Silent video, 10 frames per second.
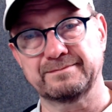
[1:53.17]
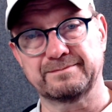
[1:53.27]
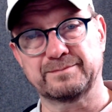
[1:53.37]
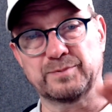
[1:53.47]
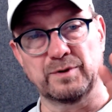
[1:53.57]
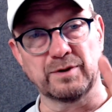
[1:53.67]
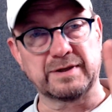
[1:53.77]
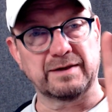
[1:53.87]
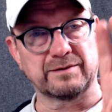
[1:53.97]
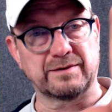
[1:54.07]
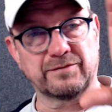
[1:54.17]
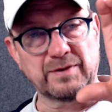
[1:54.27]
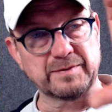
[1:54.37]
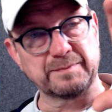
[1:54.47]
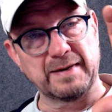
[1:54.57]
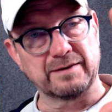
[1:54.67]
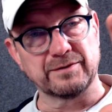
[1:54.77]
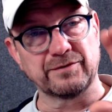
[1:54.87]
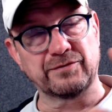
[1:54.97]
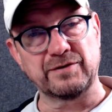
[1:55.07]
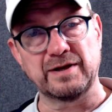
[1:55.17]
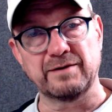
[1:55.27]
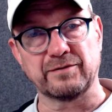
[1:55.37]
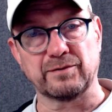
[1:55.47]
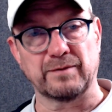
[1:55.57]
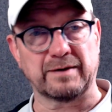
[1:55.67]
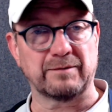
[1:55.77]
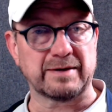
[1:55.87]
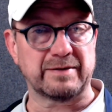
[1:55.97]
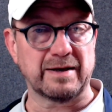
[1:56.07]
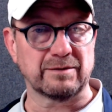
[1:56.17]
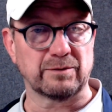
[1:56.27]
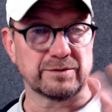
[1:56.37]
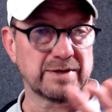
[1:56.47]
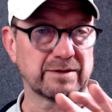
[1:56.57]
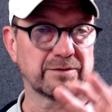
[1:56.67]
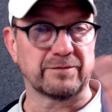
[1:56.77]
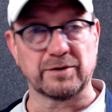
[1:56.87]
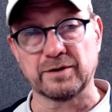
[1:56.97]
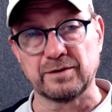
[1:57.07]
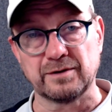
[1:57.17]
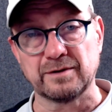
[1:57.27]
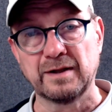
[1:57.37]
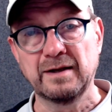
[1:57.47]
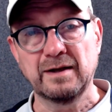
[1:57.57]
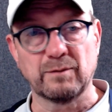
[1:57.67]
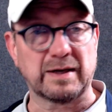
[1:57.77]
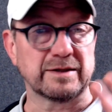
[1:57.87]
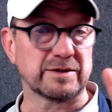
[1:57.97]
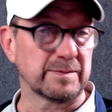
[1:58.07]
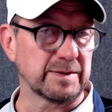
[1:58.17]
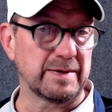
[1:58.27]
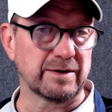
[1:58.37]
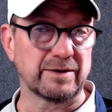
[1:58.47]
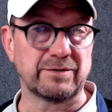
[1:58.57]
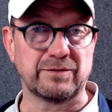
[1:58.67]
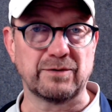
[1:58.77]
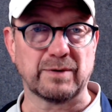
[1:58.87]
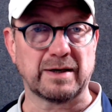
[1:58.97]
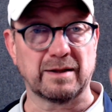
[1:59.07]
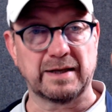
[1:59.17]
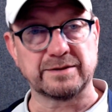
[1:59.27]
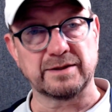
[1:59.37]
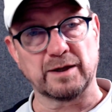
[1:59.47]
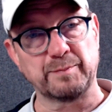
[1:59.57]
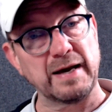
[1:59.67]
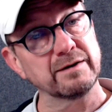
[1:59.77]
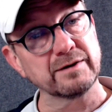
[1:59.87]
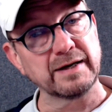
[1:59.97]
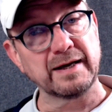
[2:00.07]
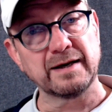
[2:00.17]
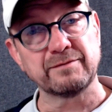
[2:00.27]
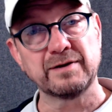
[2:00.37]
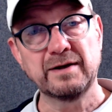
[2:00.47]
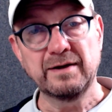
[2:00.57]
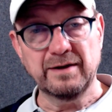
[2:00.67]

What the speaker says: look at the subject matter and see if it's going to be rectangular, horizontal, vertical, what kind of subject matter you're going to do, what kind of lights and dark pattern you're going to have. And